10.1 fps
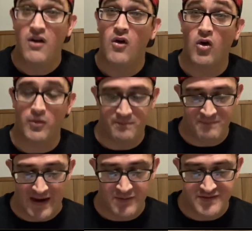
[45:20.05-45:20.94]
or
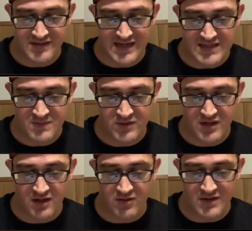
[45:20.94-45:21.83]
bounce a gospel
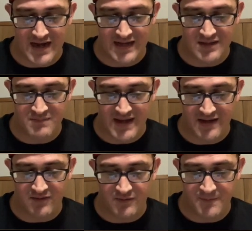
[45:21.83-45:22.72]
hero not in
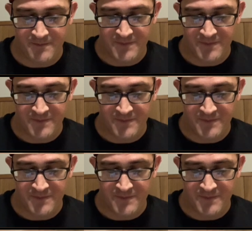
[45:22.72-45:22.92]
battle.